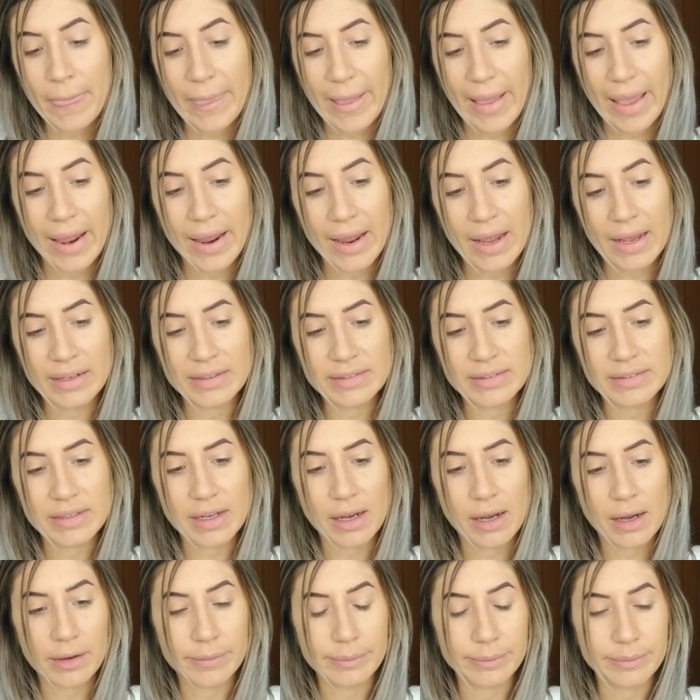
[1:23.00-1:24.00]
and
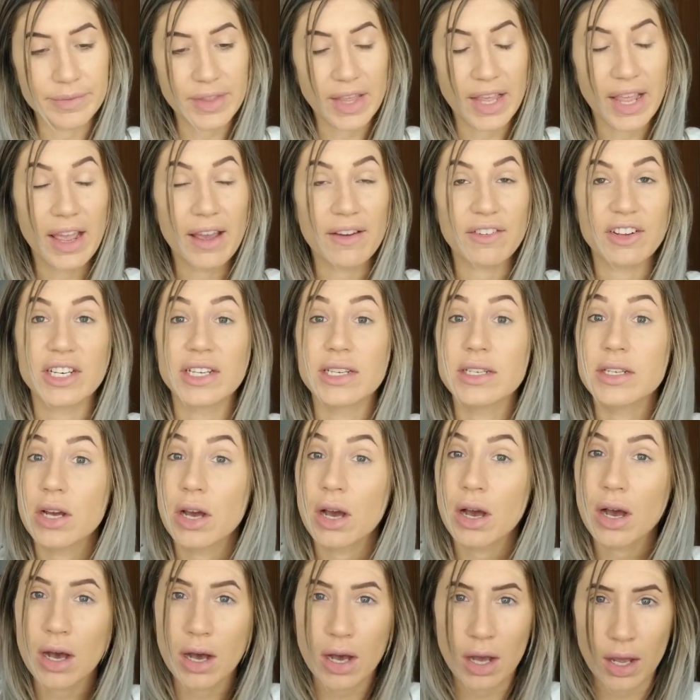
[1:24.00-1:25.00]
they have a
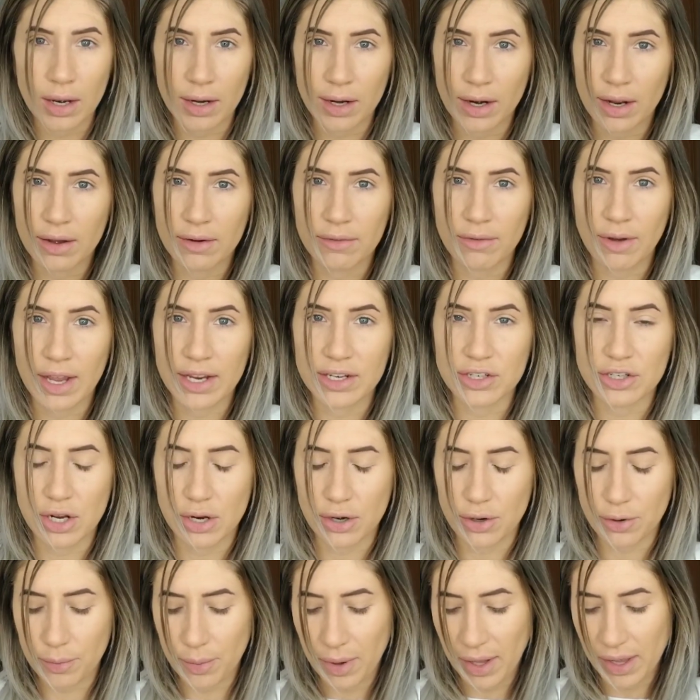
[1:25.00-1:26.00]
ton of
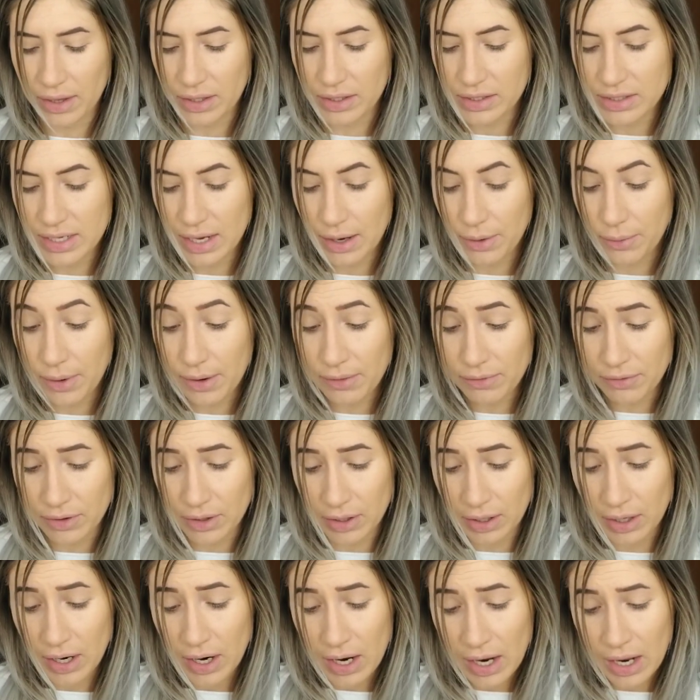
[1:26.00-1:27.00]
eyeshadow palettes.
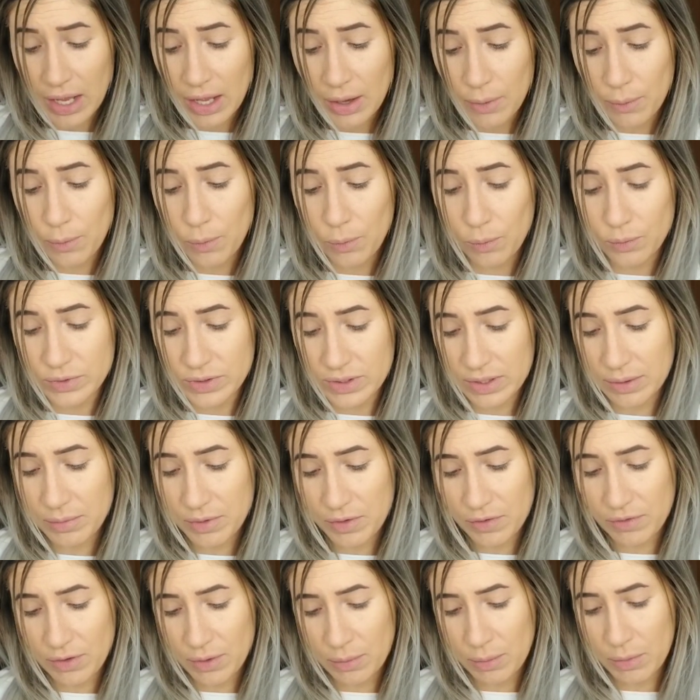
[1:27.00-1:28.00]
However, some
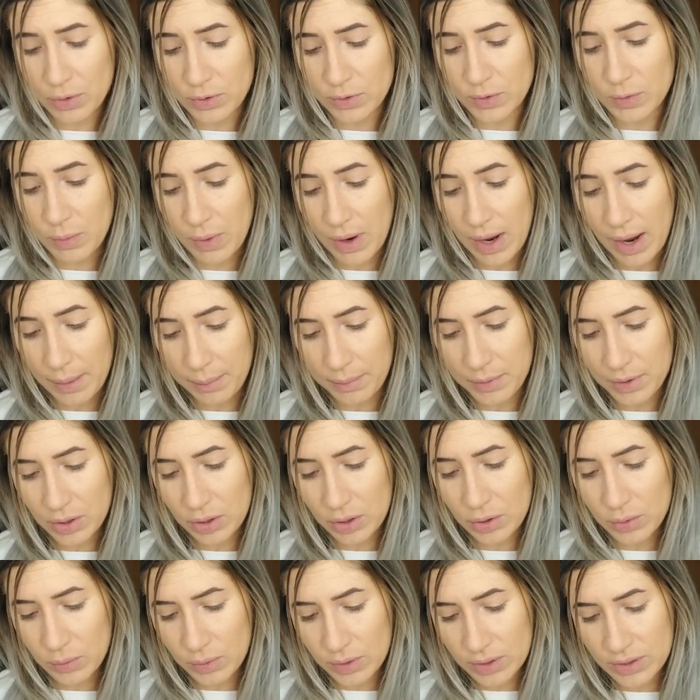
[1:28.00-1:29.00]
of the most
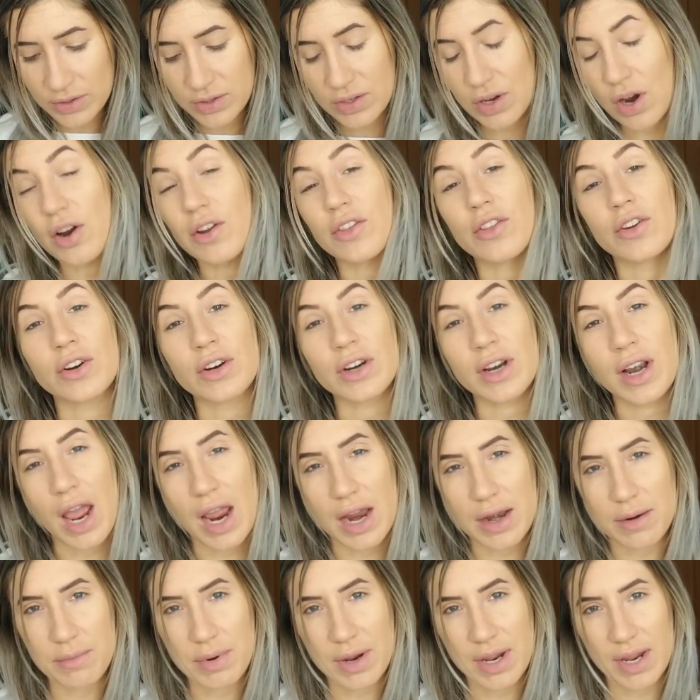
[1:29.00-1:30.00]
popular ones are their
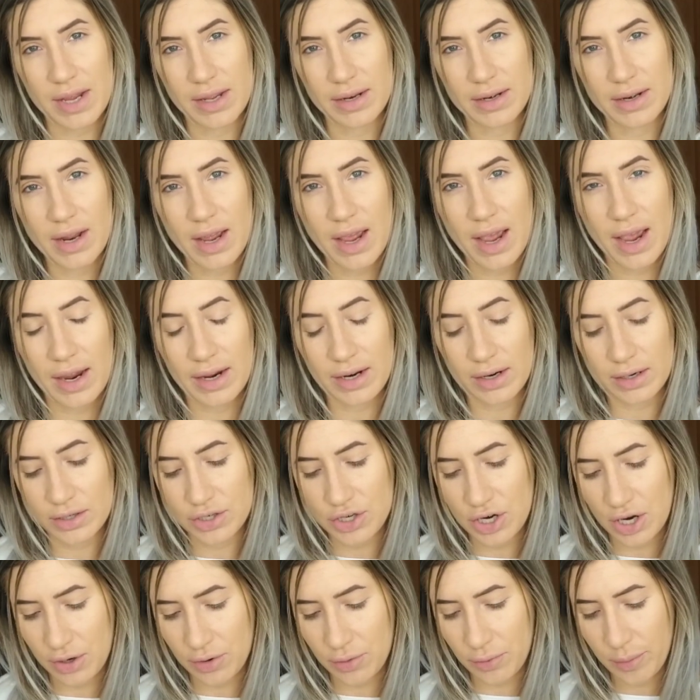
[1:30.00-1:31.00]
9-pan
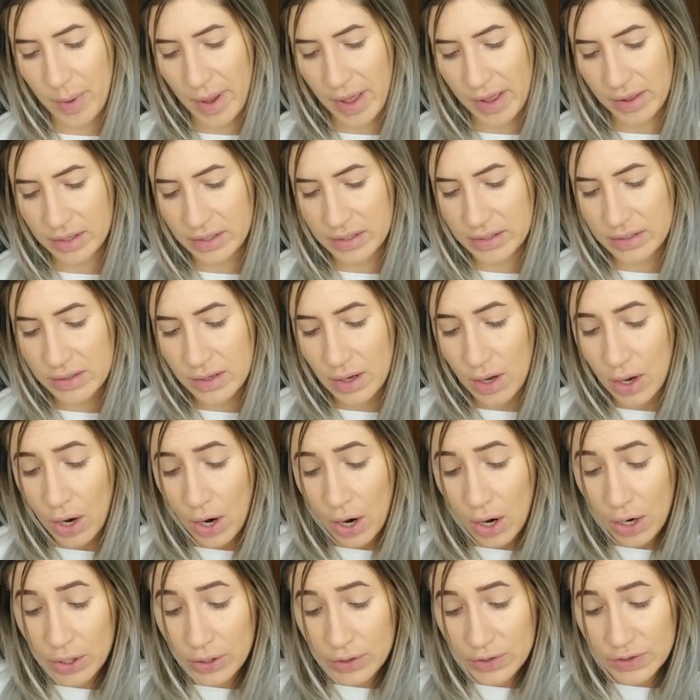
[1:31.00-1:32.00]
eyeshadow palettes.
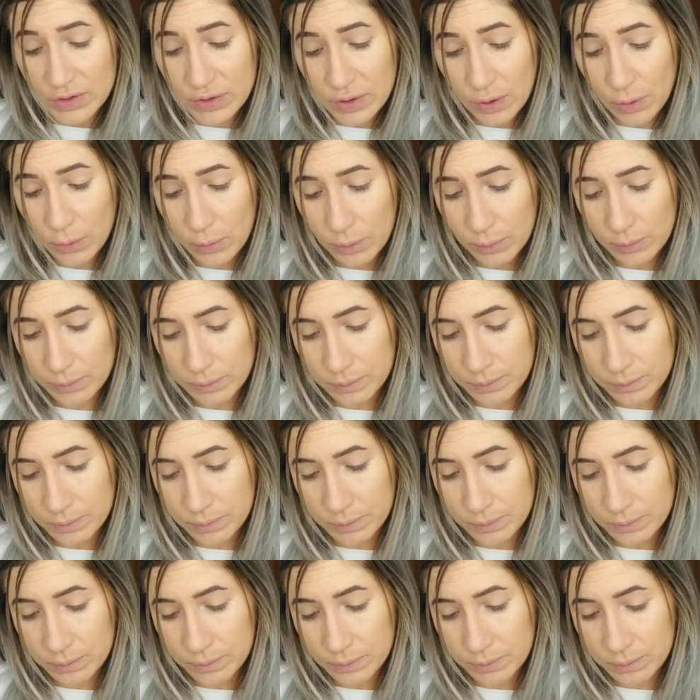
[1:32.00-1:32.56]
So